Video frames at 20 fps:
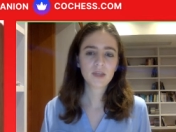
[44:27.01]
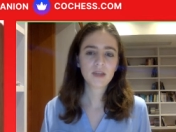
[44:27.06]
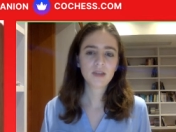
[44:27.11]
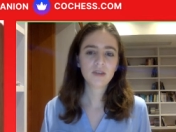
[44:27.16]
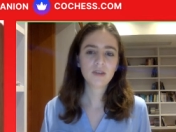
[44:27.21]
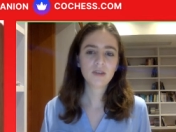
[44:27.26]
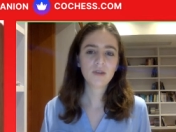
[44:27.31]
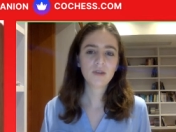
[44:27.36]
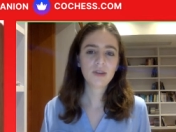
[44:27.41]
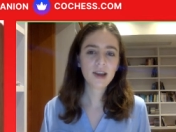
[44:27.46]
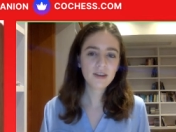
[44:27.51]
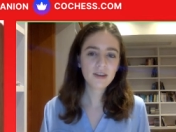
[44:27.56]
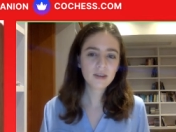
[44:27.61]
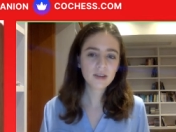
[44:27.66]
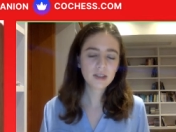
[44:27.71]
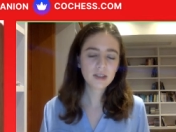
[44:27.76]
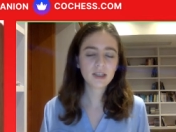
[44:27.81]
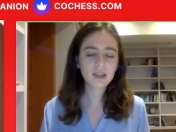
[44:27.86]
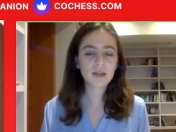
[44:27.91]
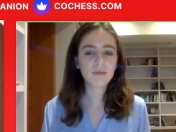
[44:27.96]
So now you
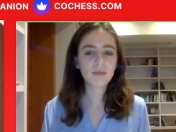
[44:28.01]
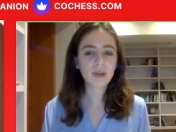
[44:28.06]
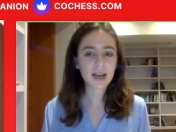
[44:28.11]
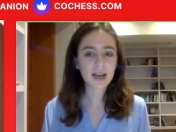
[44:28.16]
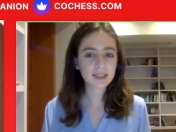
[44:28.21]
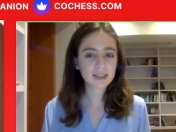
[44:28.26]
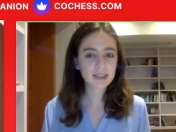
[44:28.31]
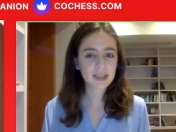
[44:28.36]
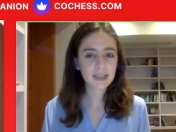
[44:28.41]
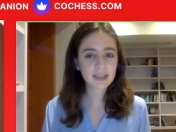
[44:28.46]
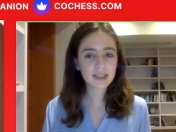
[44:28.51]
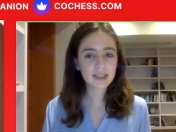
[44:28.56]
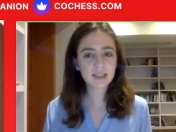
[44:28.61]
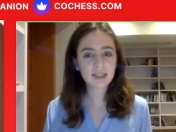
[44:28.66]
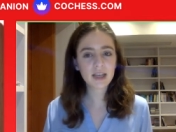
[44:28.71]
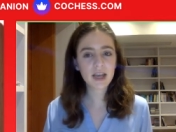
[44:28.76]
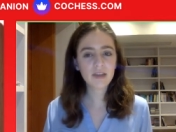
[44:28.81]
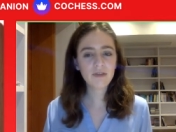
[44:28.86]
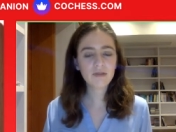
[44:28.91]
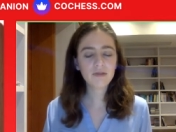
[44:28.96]
can see black's king is
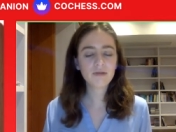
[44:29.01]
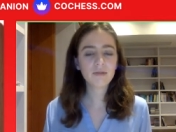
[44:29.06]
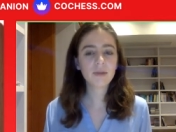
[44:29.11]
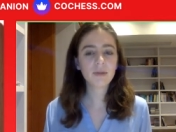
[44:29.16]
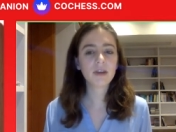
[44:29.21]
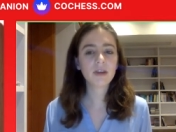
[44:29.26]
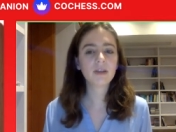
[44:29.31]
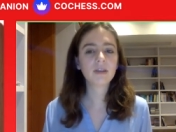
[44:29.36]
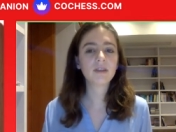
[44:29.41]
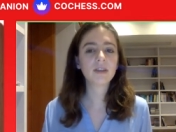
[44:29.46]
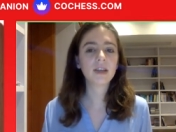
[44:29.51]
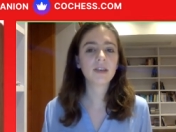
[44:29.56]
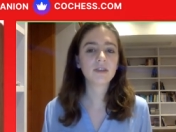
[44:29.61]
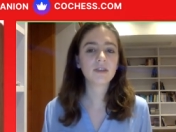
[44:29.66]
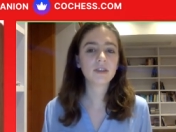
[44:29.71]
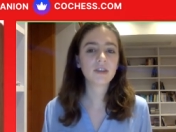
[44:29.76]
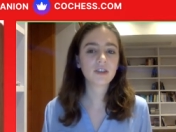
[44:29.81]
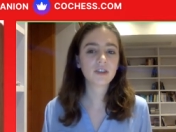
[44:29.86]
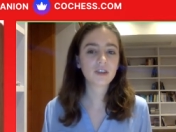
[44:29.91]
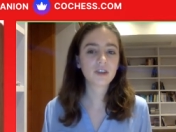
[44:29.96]
safe because they've
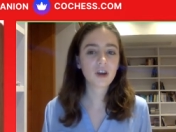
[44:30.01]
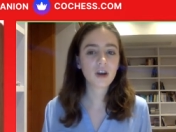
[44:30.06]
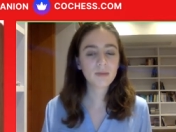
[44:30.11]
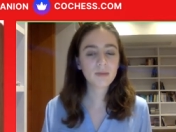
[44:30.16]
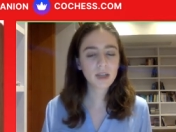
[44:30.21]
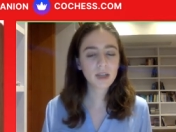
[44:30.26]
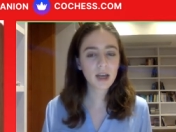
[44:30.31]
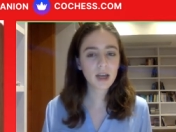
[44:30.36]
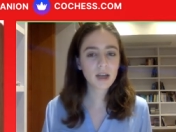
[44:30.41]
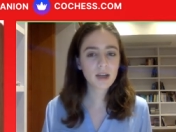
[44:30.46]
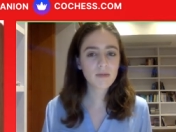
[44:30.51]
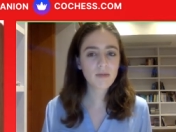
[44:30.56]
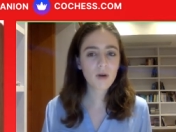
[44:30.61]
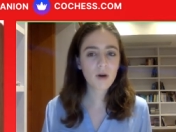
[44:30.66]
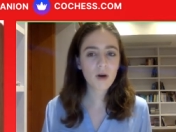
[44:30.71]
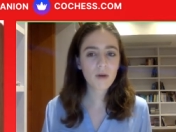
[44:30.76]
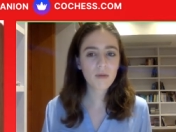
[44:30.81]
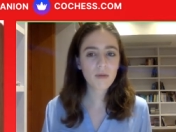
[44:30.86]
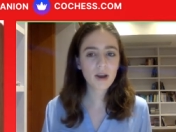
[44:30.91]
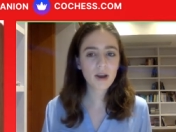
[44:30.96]
stopped any
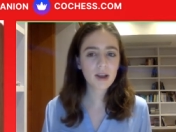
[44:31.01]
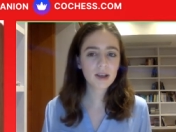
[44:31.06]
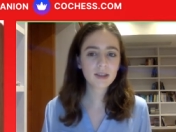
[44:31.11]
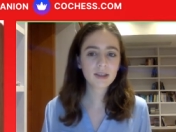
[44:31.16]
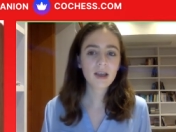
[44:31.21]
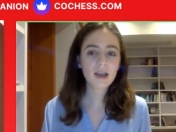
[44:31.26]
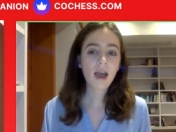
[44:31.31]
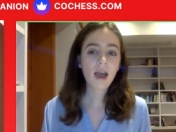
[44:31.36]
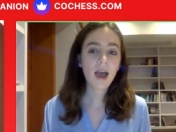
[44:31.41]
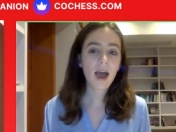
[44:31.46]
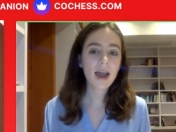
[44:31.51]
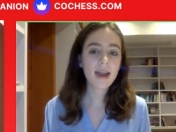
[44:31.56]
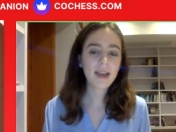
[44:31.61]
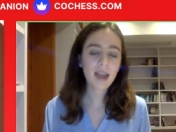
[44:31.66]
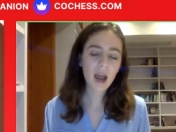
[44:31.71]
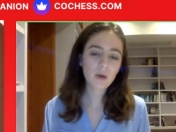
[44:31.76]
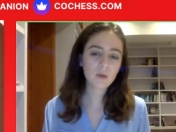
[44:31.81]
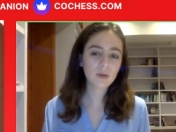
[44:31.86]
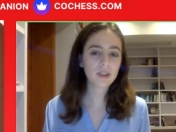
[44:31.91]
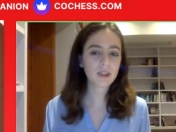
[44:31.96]
pawn breaks. And
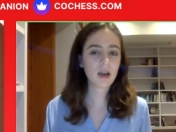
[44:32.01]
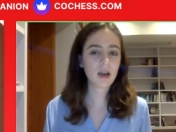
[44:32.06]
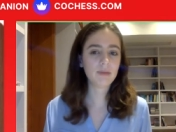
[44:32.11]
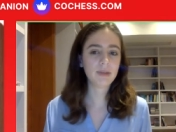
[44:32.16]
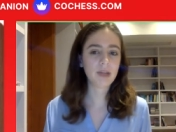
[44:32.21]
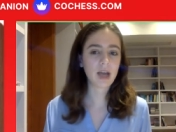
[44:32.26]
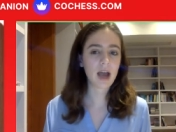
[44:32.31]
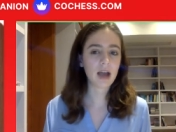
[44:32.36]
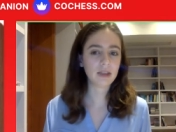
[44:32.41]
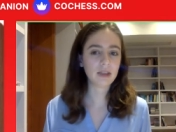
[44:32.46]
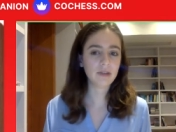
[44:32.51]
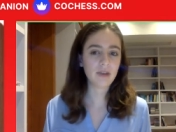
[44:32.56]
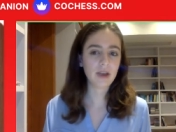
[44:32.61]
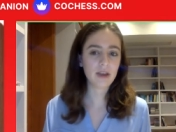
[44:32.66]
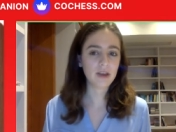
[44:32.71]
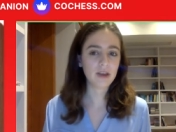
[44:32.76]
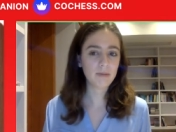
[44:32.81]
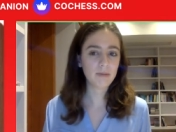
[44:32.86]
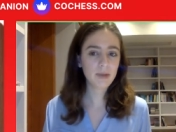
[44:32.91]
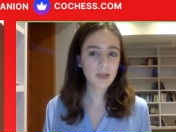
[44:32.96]
now it's time to activate
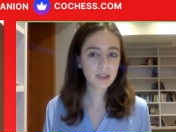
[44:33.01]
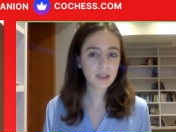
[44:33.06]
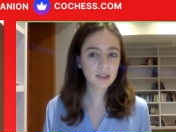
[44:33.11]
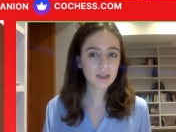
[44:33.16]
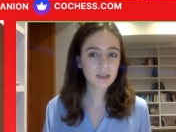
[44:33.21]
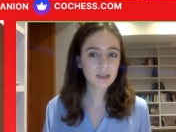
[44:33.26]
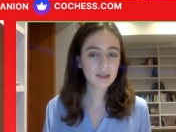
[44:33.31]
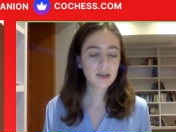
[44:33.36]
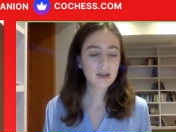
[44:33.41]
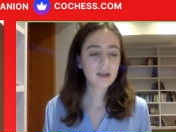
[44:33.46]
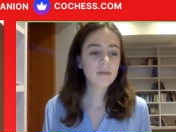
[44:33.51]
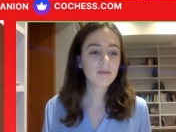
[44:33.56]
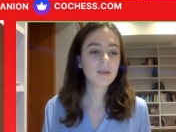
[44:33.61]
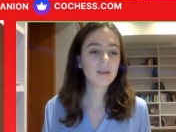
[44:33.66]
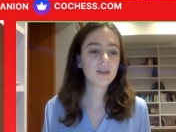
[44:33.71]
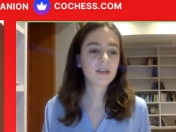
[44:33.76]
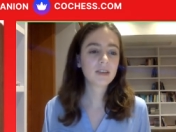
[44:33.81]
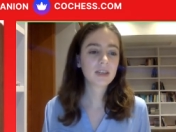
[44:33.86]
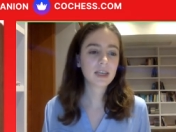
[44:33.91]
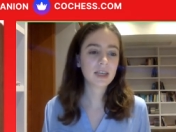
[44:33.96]
their pieces
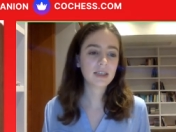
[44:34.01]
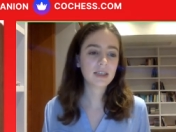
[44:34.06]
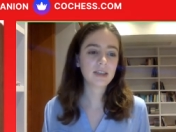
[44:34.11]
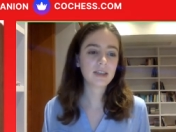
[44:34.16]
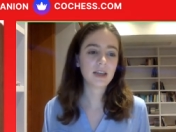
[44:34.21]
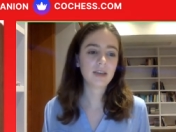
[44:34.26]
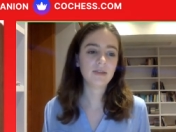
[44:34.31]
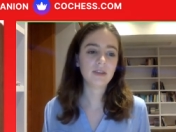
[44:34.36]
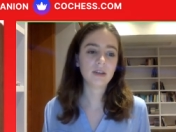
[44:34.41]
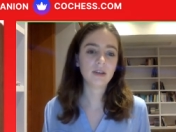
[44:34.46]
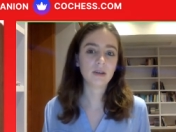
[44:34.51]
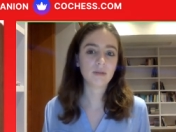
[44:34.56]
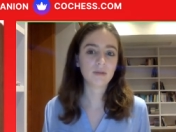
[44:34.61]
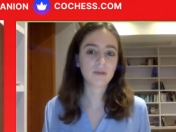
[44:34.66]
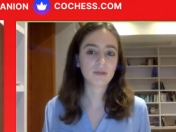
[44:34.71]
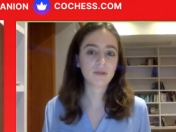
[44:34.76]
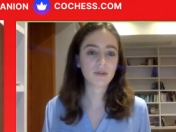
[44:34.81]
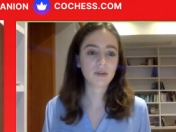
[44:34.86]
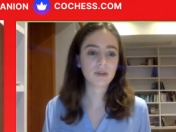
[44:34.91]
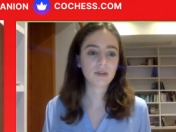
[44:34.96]
because king safety
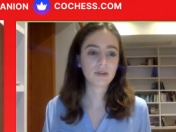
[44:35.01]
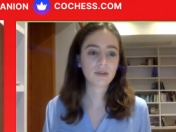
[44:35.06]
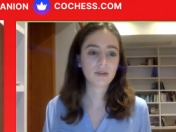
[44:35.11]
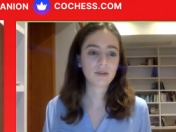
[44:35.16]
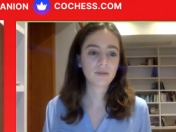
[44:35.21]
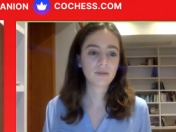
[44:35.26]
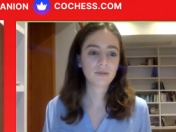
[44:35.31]
comes first.